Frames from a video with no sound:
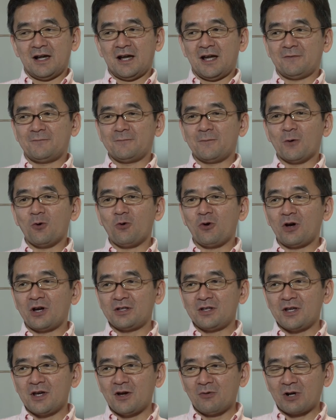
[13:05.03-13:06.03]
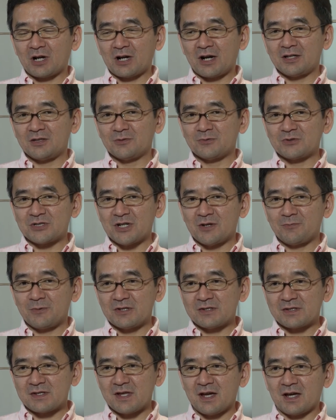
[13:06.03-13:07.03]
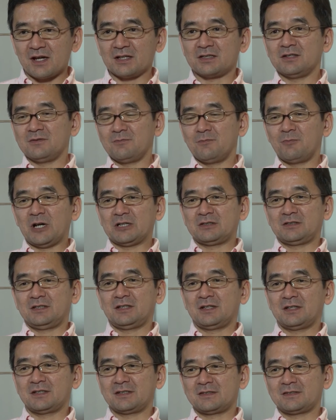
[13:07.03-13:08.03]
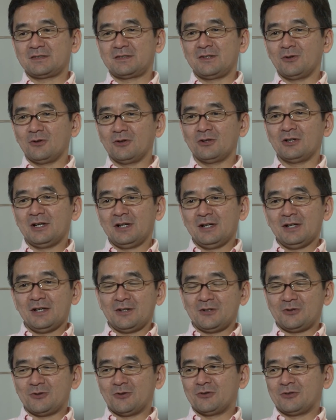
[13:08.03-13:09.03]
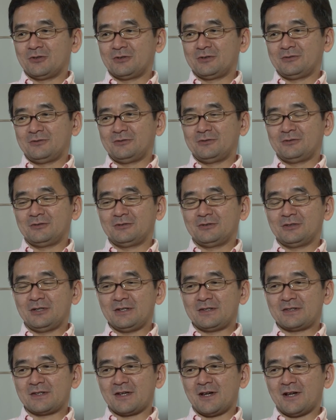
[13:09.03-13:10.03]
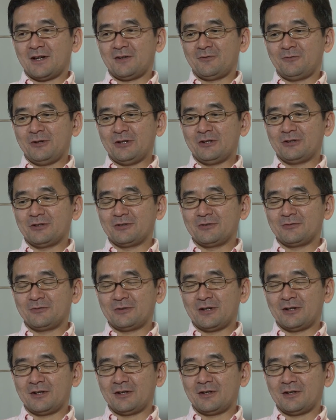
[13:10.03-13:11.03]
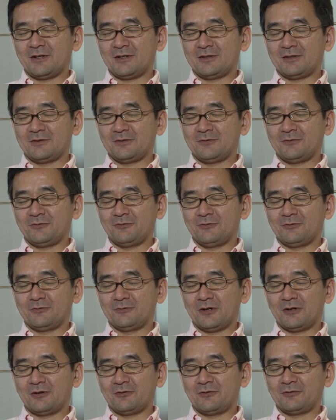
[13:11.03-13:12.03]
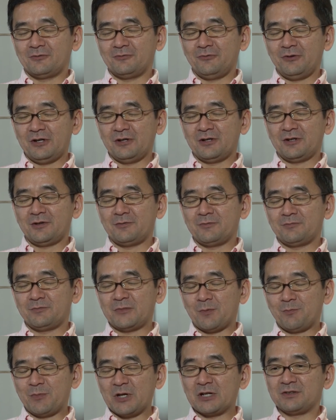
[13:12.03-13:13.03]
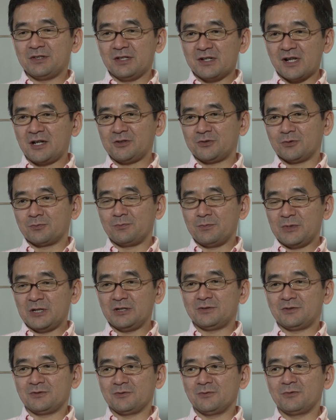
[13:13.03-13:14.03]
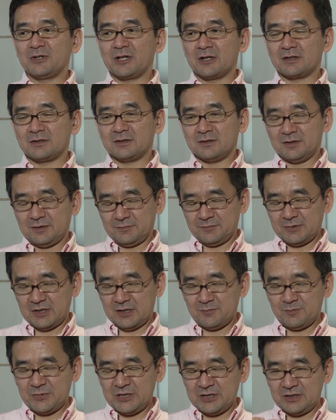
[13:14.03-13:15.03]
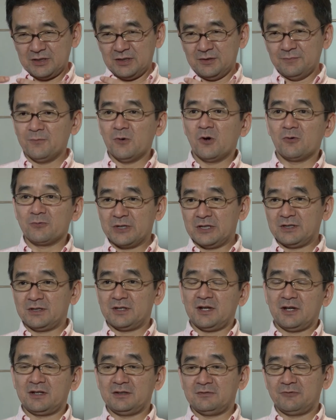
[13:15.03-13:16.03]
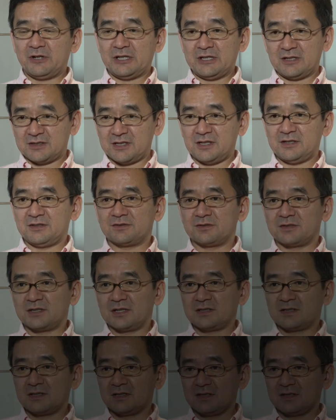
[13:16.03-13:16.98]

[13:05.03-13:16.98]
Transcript: I have no idea what kind of shape is that, but uh, still you know uh, it's a really uh, really the big delight of me to get uh, be involved in uh, running the internet.